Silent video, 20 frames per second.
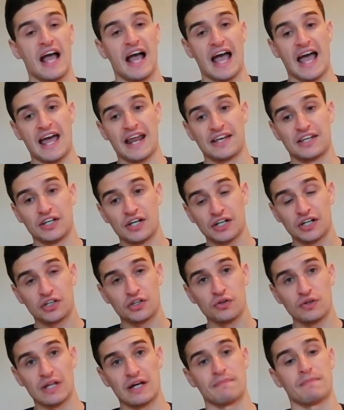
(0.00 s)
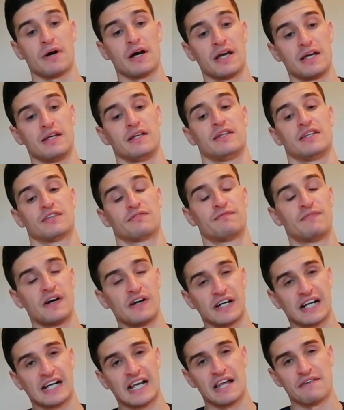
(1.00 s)
And you're going to do that by the
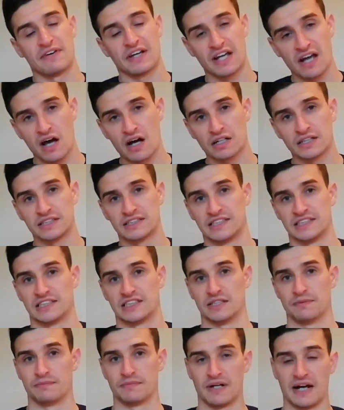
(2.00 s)
very clever card system,